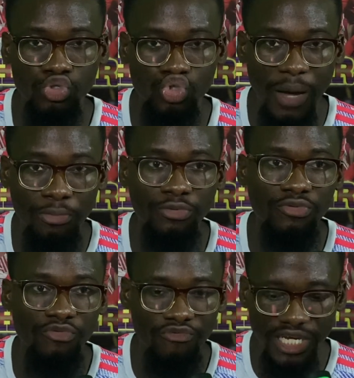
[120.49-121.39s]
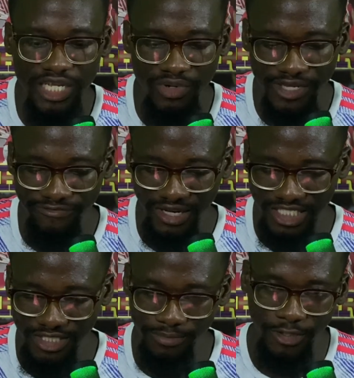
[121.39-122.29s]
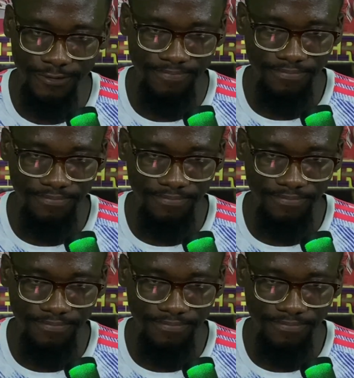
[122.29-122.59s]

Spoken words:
to happen really, really fast. But